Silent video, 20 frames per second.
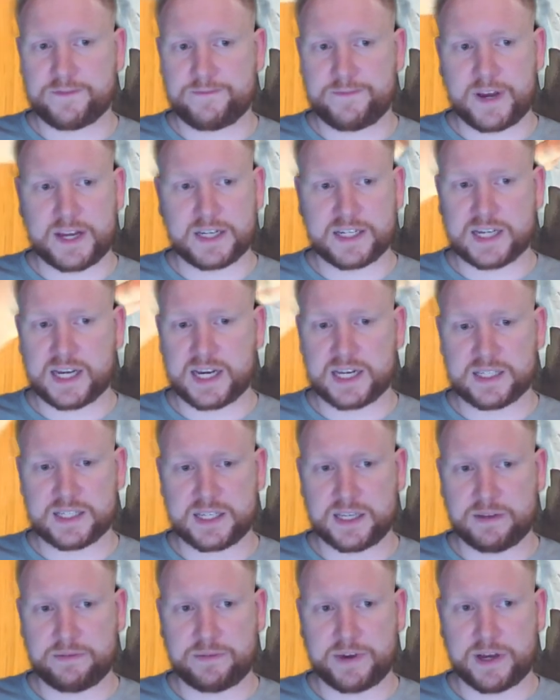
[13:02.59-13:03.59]

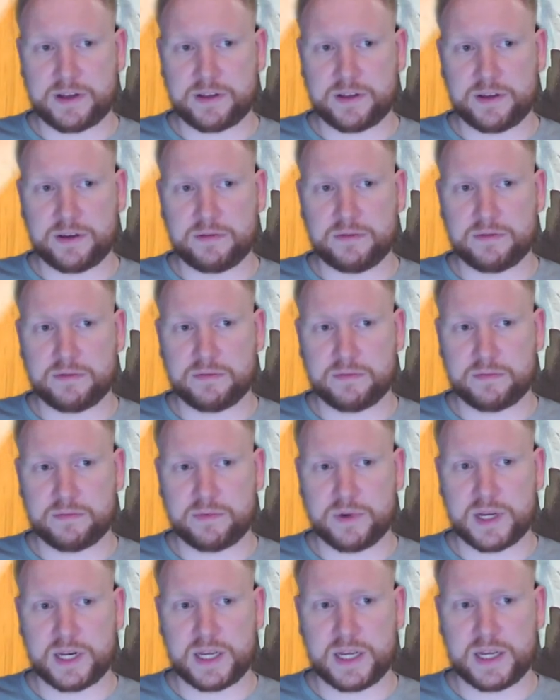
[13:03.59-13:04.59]
fantastic value.
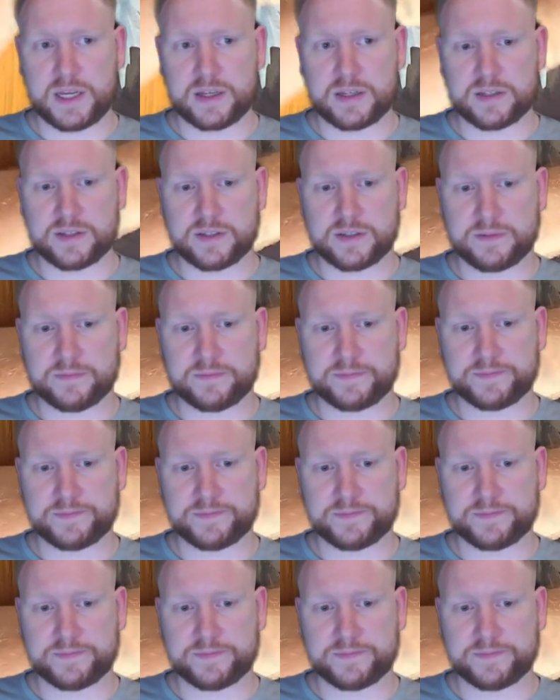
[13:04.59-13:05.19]
Really is.